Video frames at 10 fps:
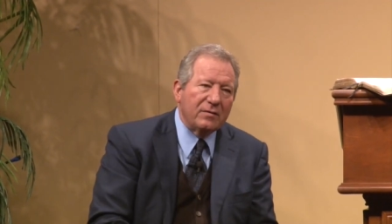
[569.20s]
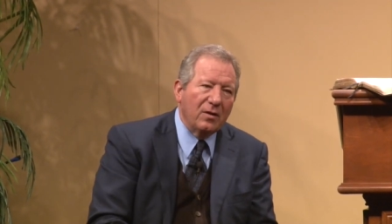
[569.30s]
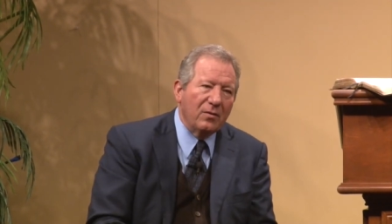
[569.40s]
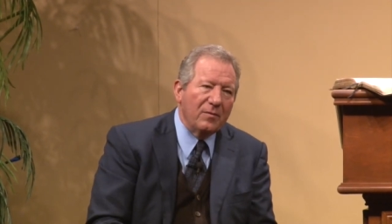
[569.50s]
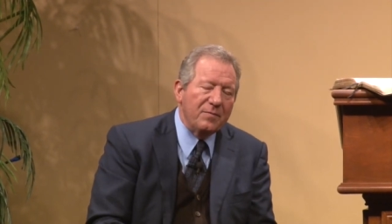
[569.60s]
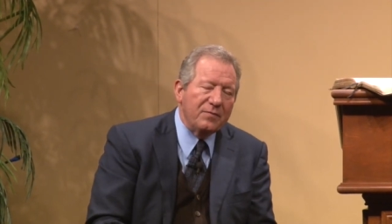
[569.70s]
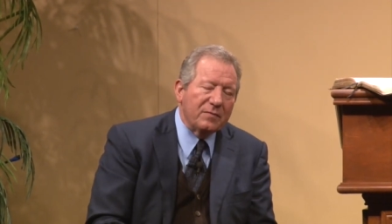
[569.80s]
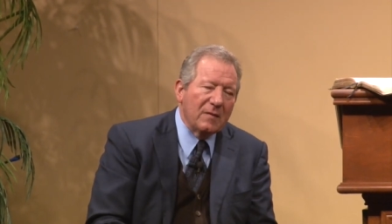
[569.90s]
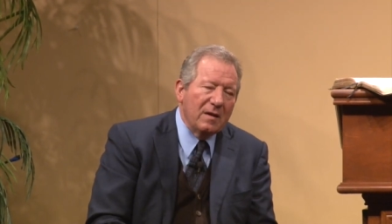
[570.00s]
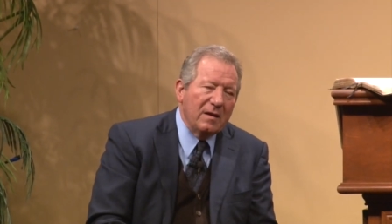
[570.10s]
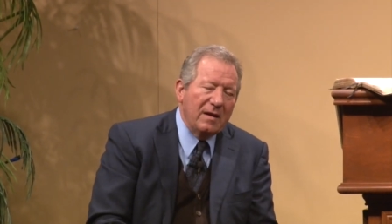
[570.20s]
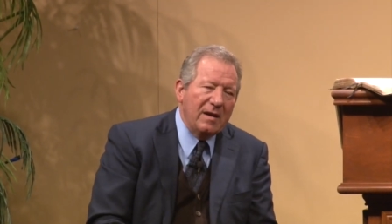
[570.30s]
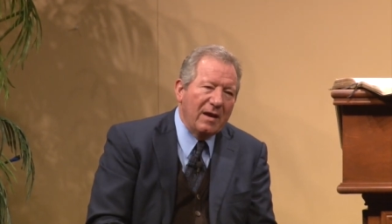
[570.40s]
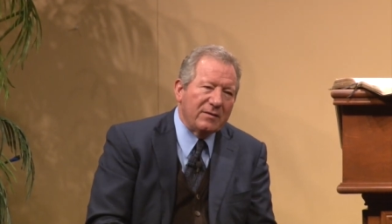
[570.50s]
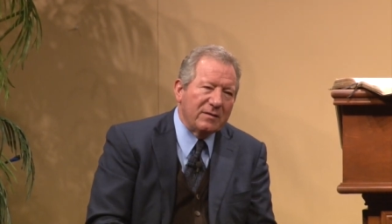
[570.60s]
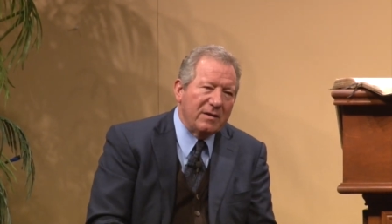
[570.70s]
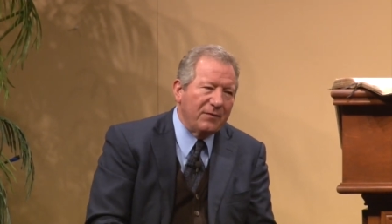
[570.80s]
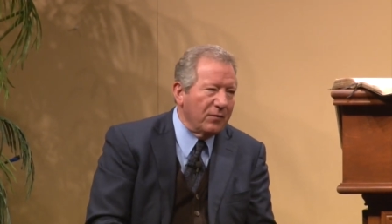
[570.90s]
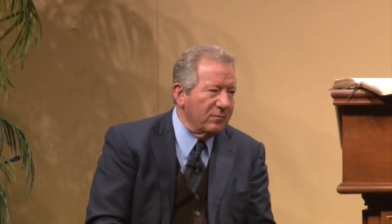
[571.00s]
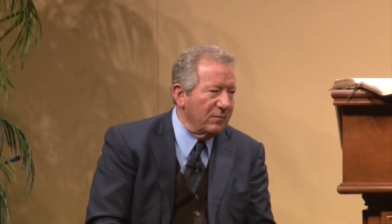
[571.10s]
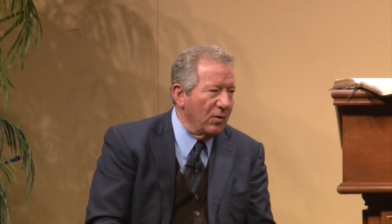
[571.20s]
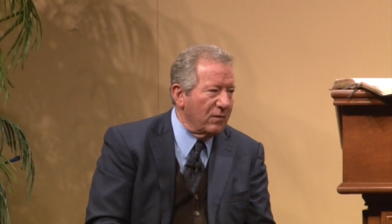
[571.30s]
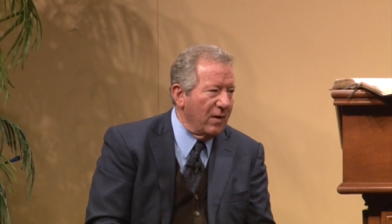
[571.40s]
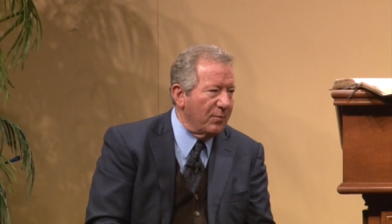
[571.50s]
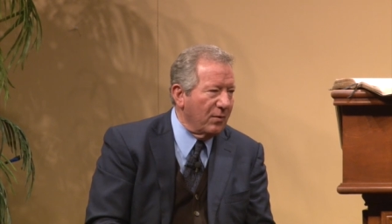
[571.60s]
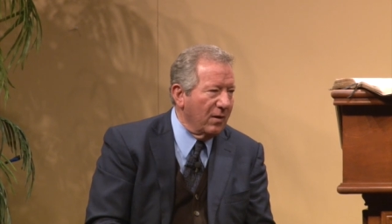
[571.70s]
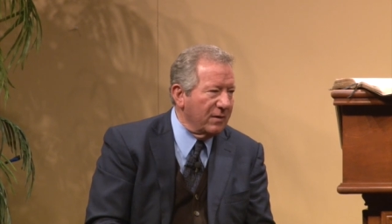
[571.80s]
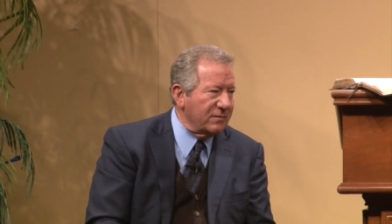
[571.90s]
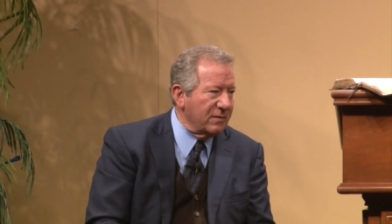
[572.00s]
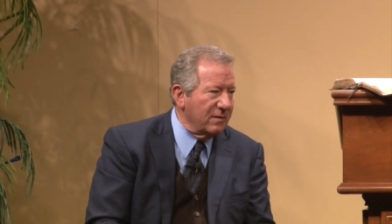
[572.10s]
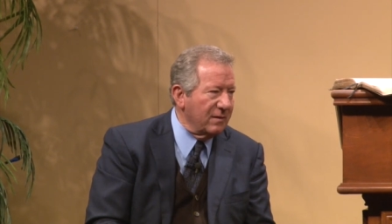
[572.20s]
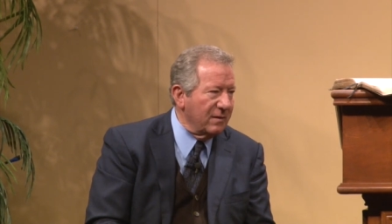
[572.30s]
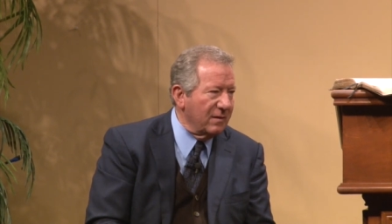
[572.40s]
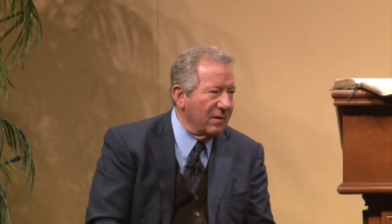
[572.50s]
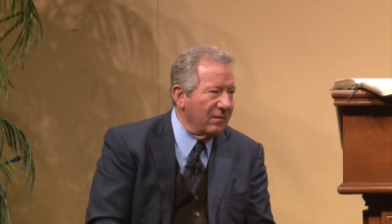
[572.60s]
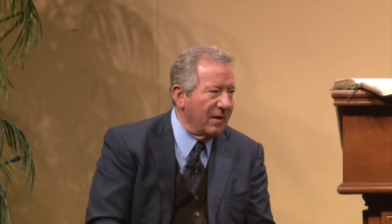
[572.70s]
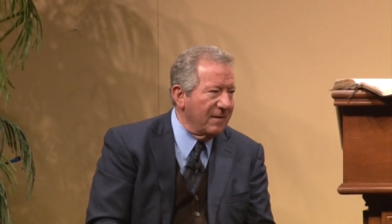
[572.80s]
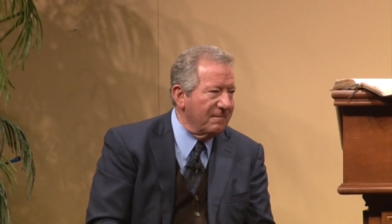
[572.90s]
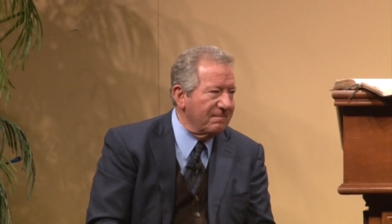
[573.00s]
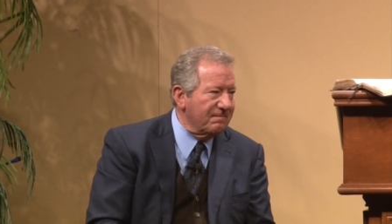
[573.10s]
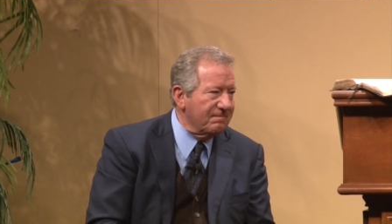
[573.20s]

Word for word: So he has a different mode of operation. All right?